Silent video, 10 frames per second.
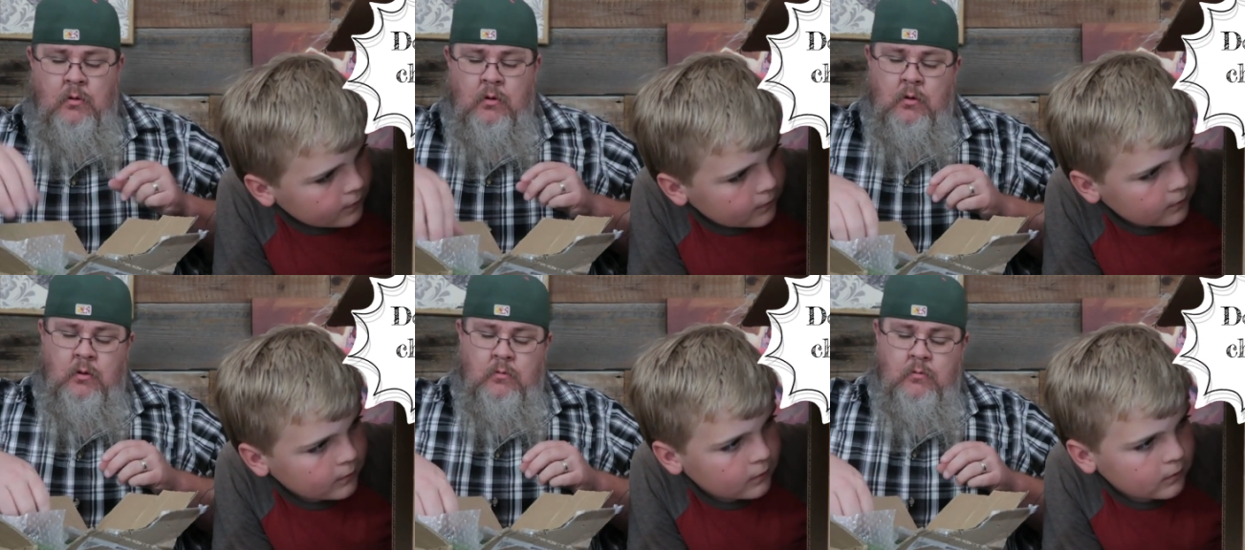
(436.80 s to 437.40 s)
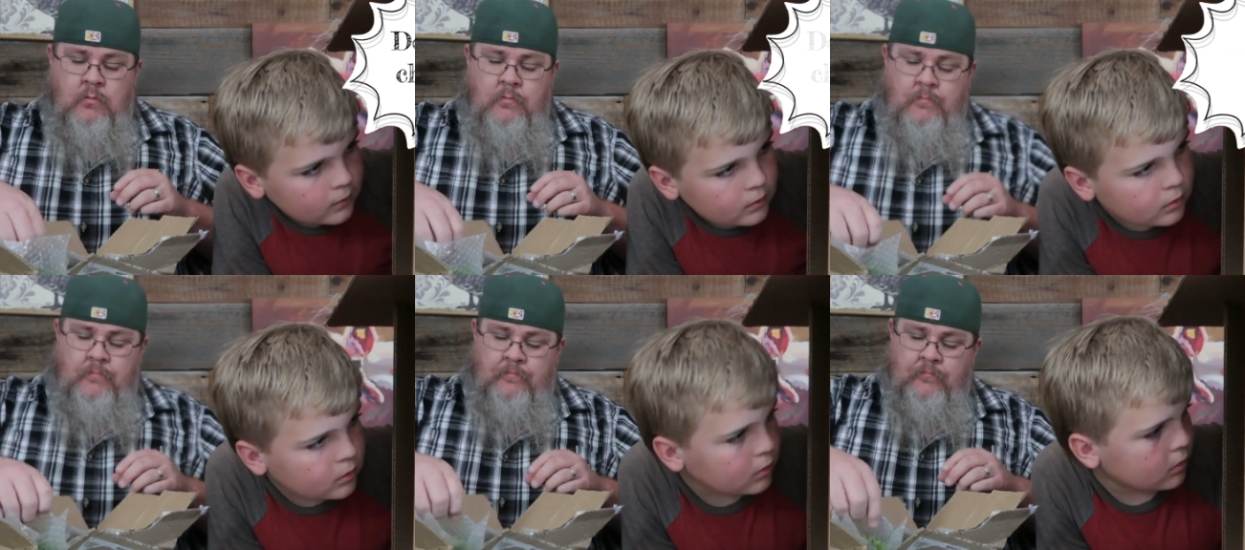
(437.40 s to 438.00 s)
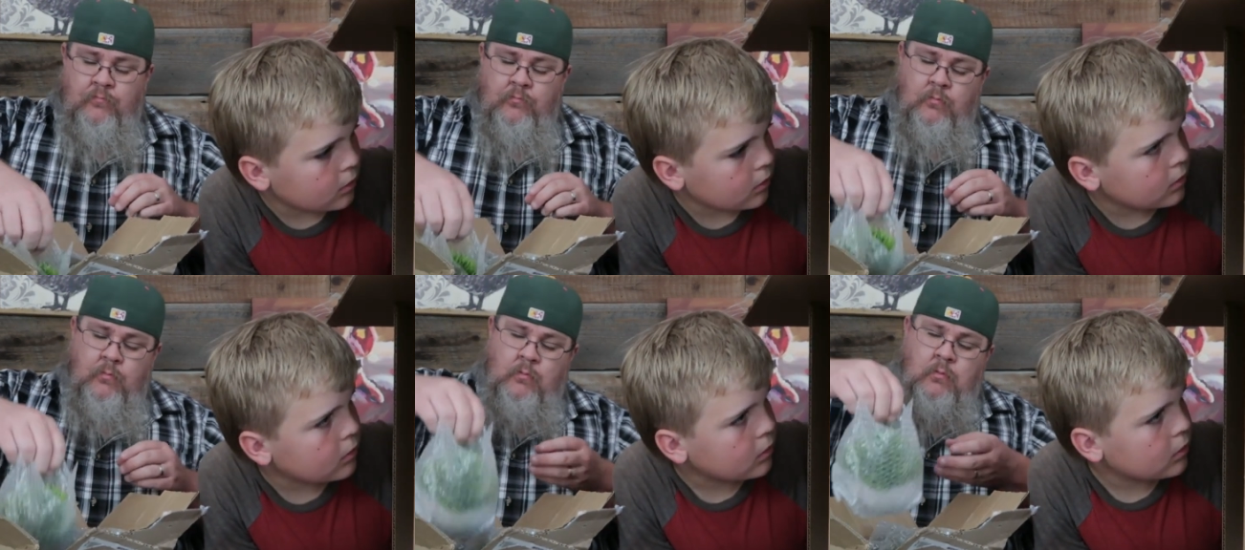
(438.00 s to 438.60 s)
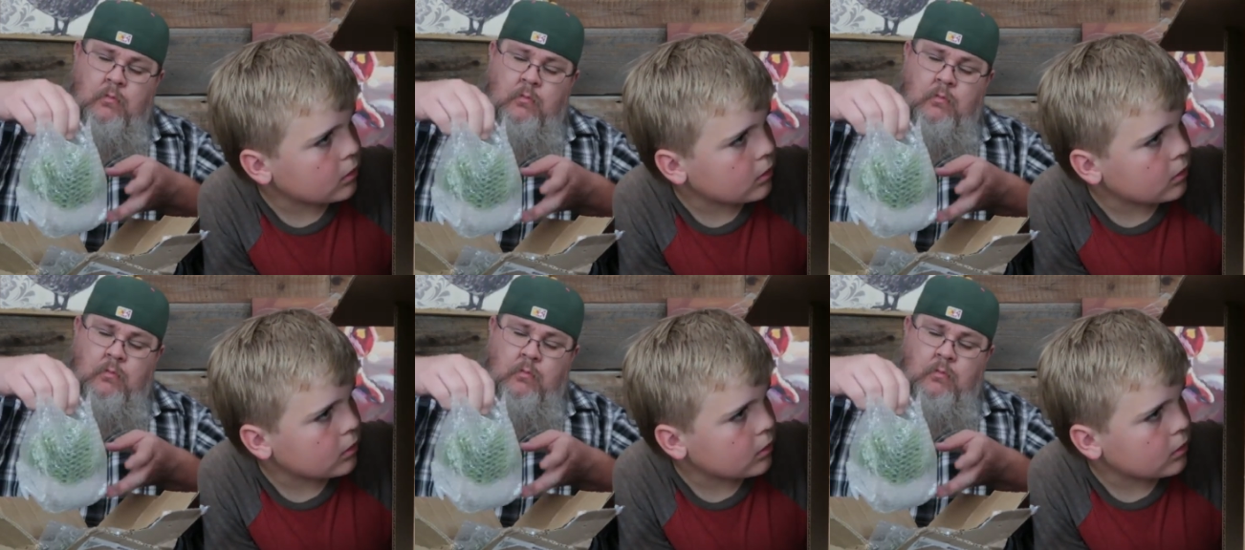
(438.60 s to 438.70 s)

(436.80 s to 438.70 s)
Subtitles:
(no one is talking)